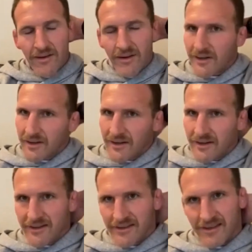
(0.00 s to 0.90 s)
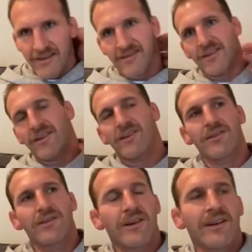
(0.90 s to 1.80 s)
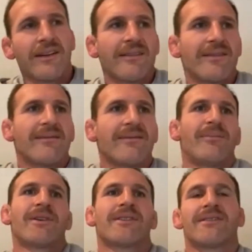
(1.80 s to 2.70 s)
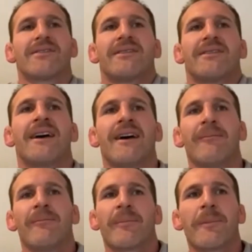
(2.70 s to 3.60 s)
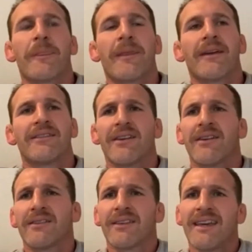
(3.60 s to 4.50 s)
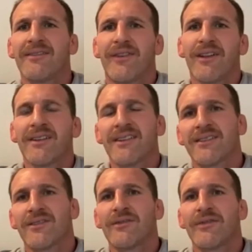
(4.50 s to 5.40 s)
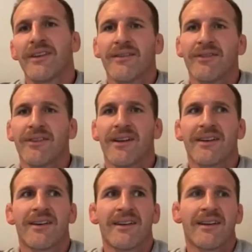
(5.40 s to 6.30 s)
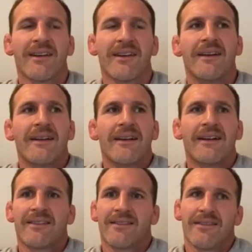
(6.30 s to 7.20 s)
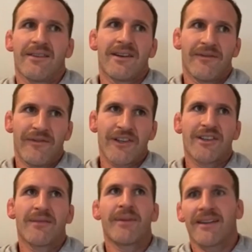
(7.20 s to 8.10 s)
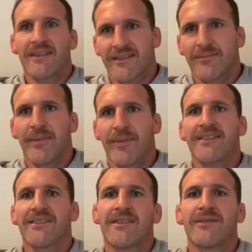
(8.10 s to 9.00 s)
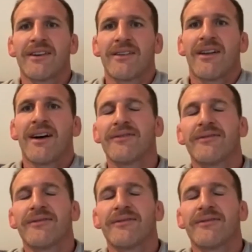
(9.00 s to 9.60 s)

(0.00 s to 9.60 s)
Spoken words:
I kind of like the historical kind of books. So Ken Follett is an author. Have you it's kind of fiction, but it's based on real life.